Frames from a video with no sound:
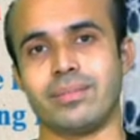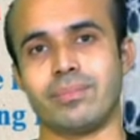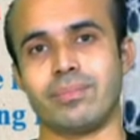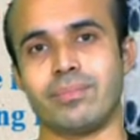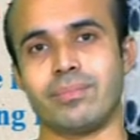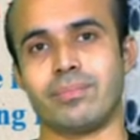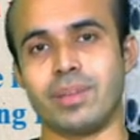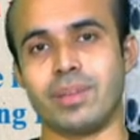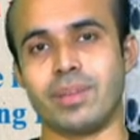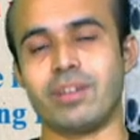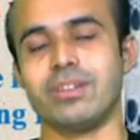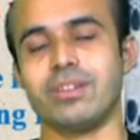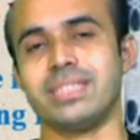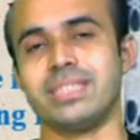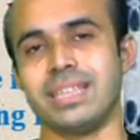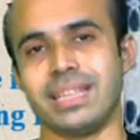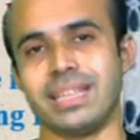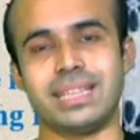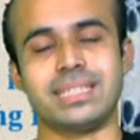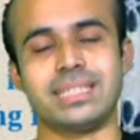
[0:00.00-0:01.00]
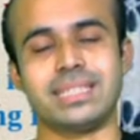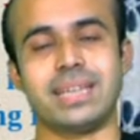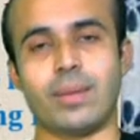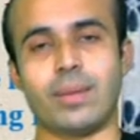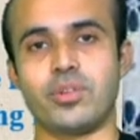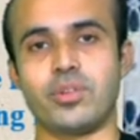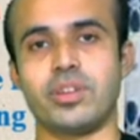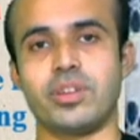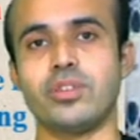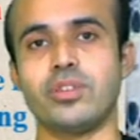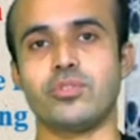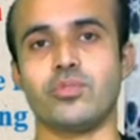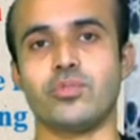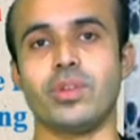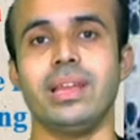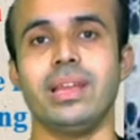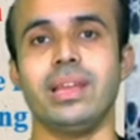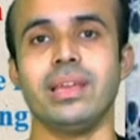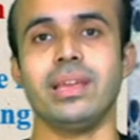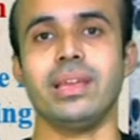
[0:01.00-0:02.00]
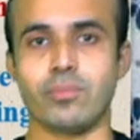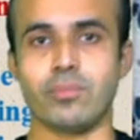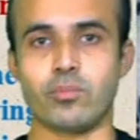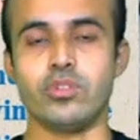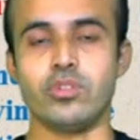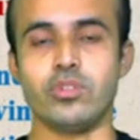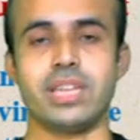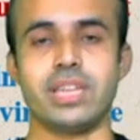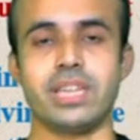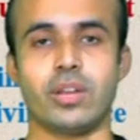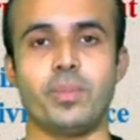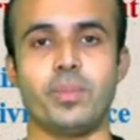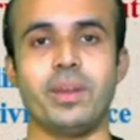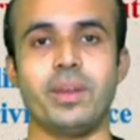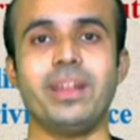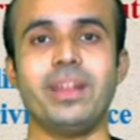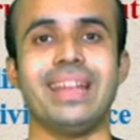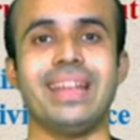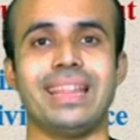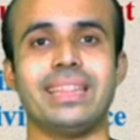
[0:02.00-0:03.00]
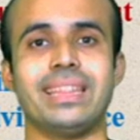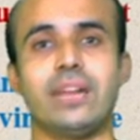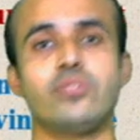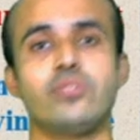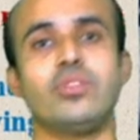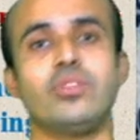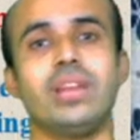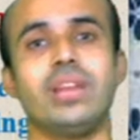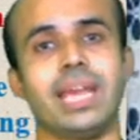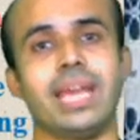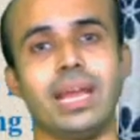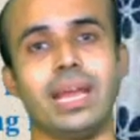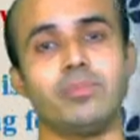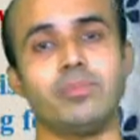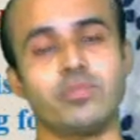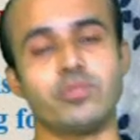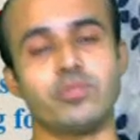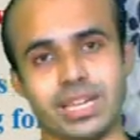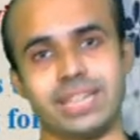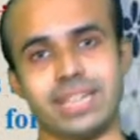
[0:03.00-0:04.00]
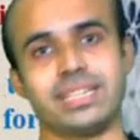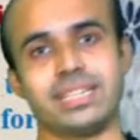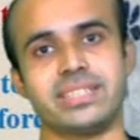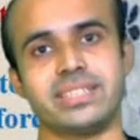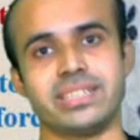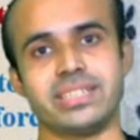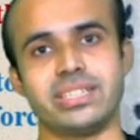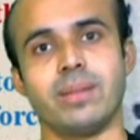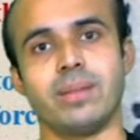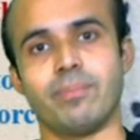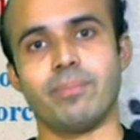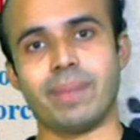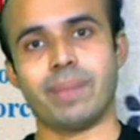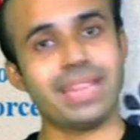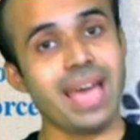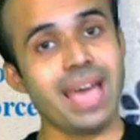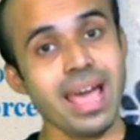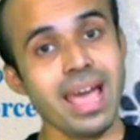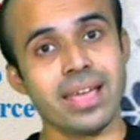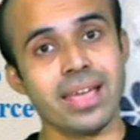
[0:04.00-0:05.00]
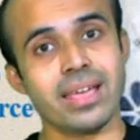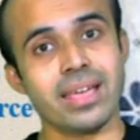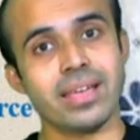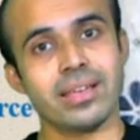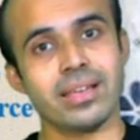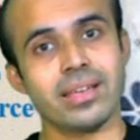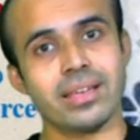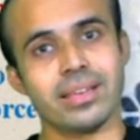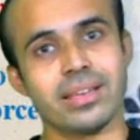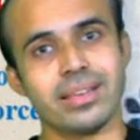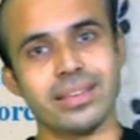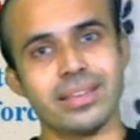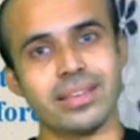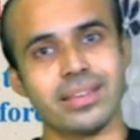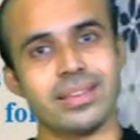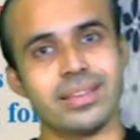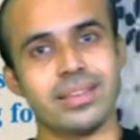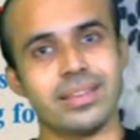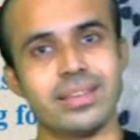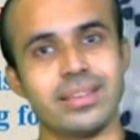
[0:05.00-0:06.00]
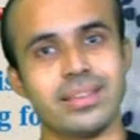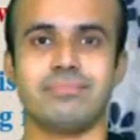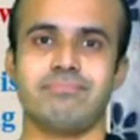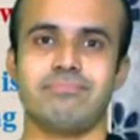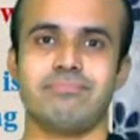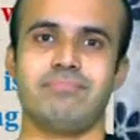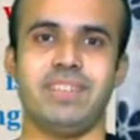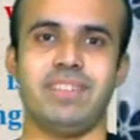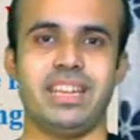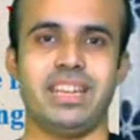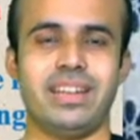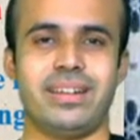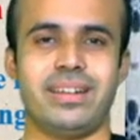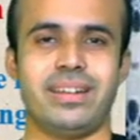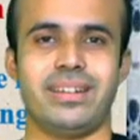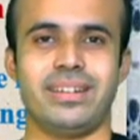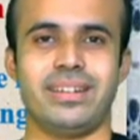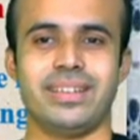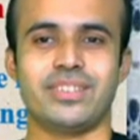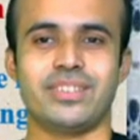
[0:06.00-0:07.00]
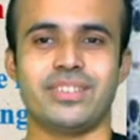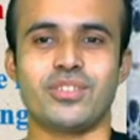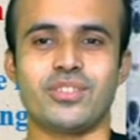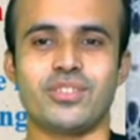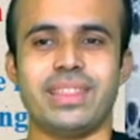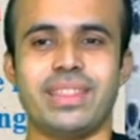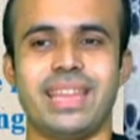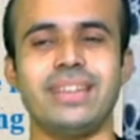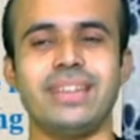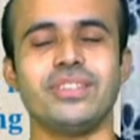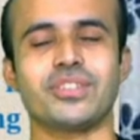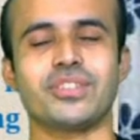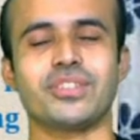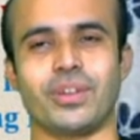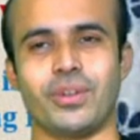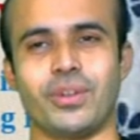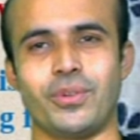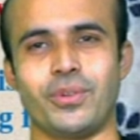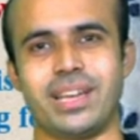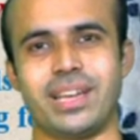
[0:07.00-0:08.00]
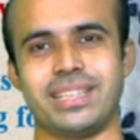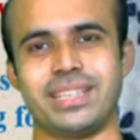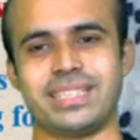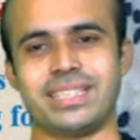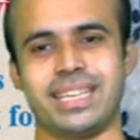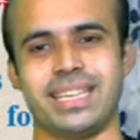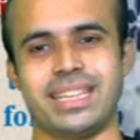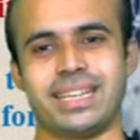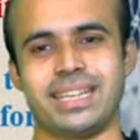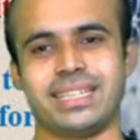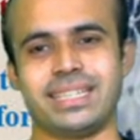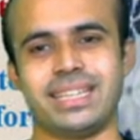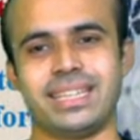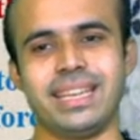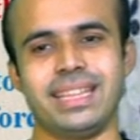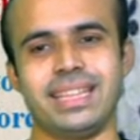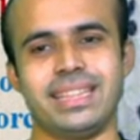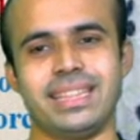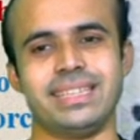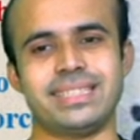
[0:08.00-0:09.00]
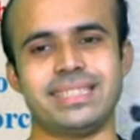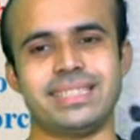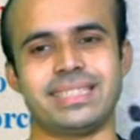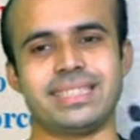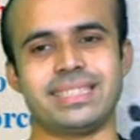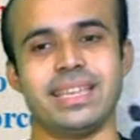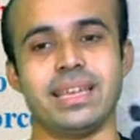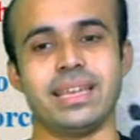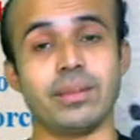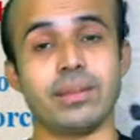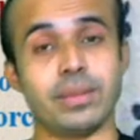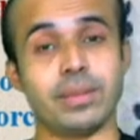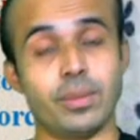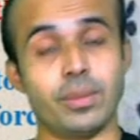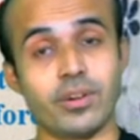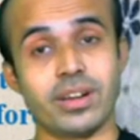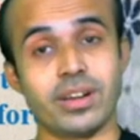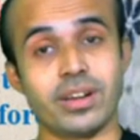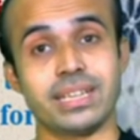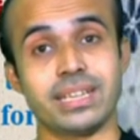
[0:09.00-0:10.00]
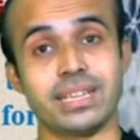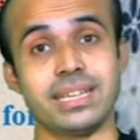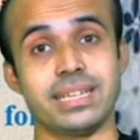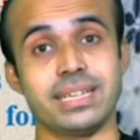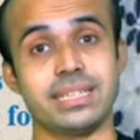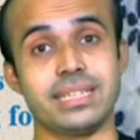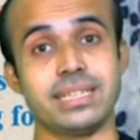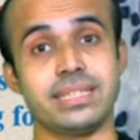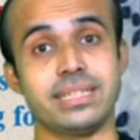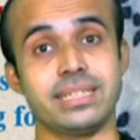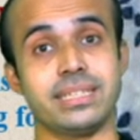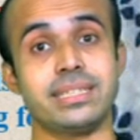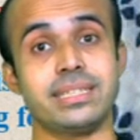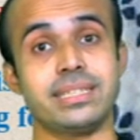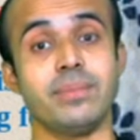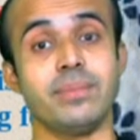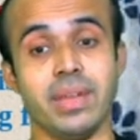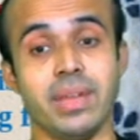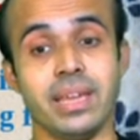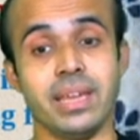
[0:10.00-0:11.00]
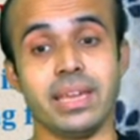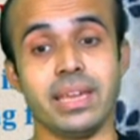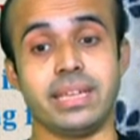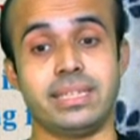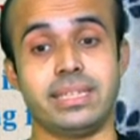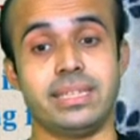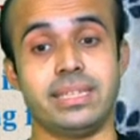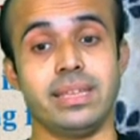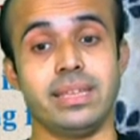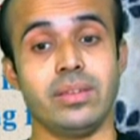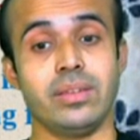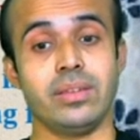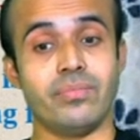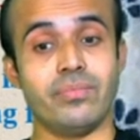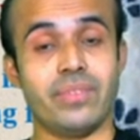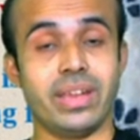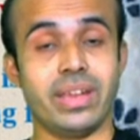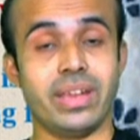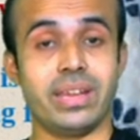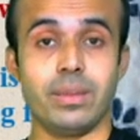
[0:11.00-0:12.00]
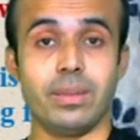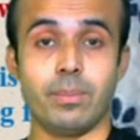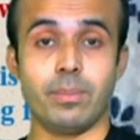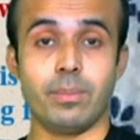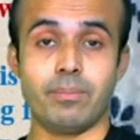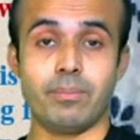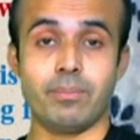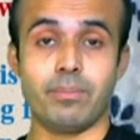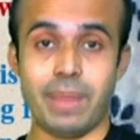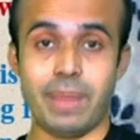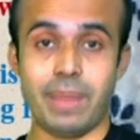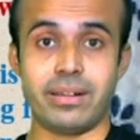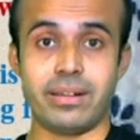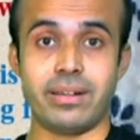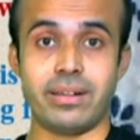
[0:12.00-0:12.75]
because the subordinate will put their opinion, and that will help to take decision by the leader. So that is why you can say that this democratic leadership system is very better,